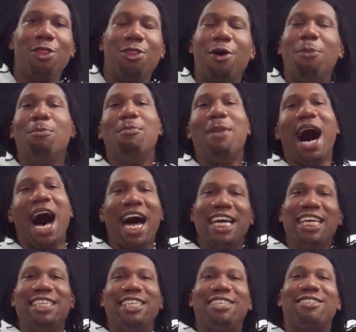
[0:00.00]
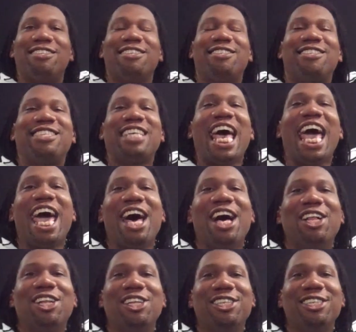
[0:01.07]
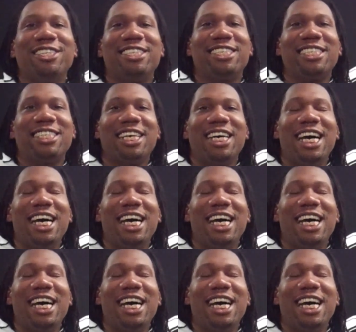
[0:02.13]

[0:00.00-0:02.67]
the mind is the sails,